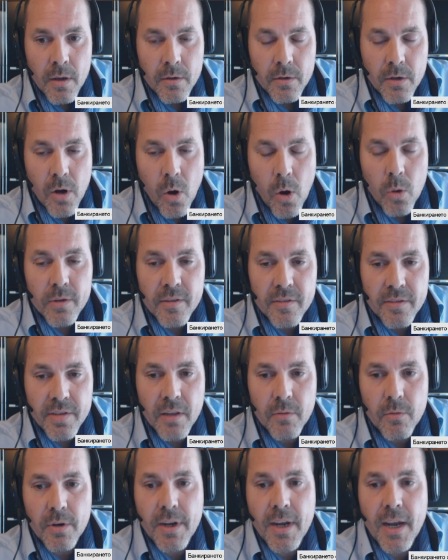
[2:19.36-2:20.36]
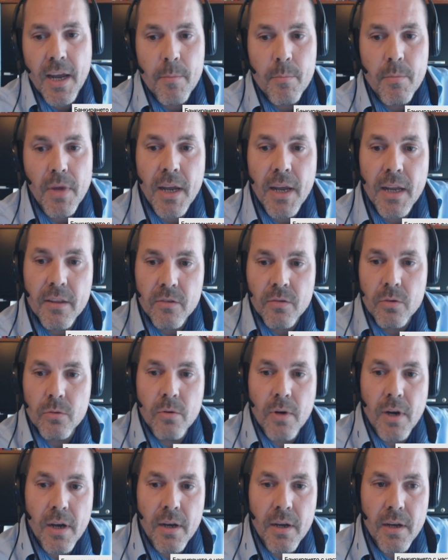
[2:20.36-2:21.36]
gold and silver came
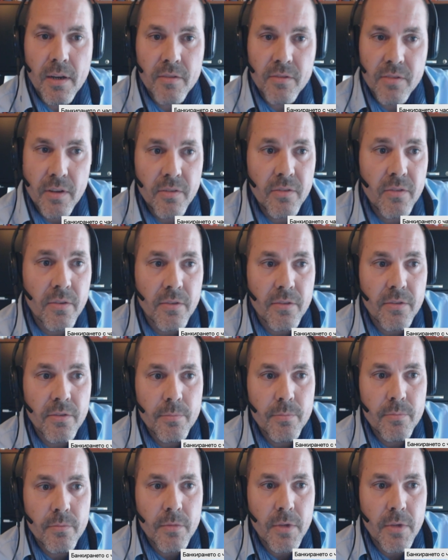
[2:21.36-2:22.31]
into existence,